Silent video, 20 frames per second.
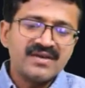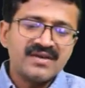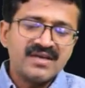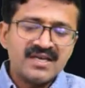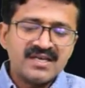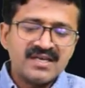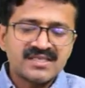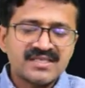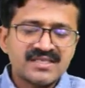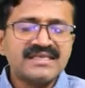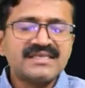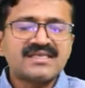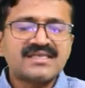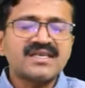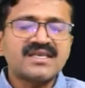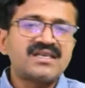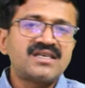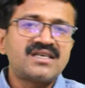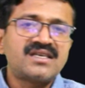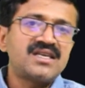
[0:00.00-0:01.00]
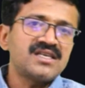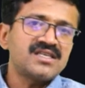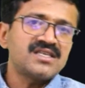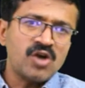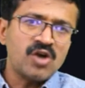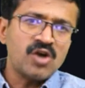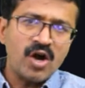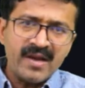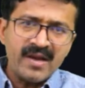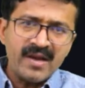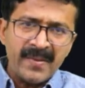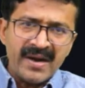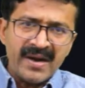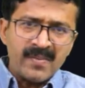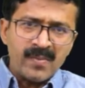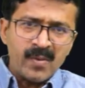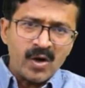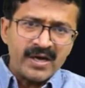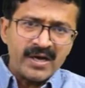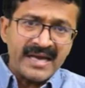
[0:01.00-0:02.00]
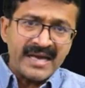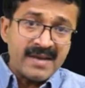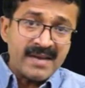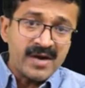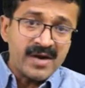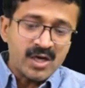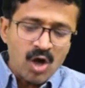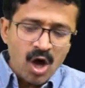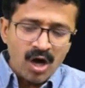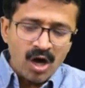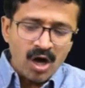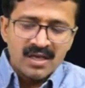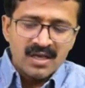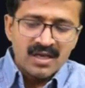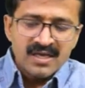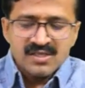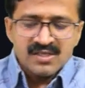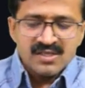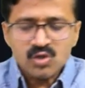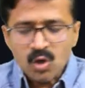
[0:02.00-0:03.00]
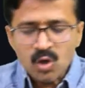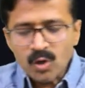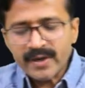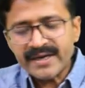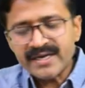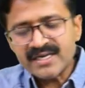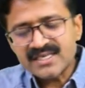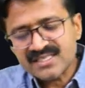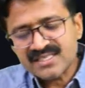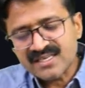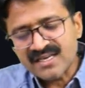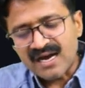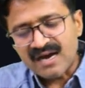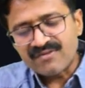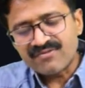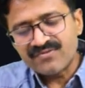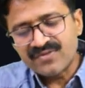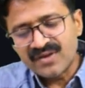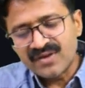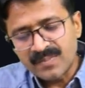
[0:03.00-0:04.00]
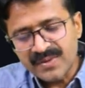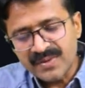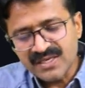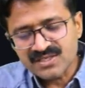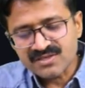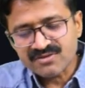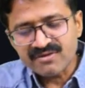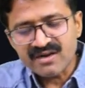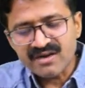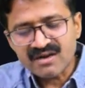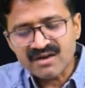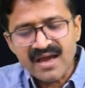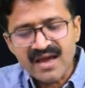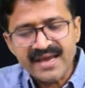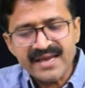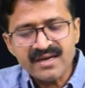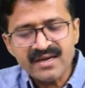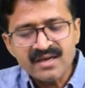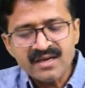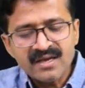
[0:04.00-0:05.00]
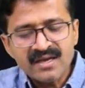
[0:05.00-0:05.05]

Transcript: Since it does not depend upon time at all, so its graph will be straight line,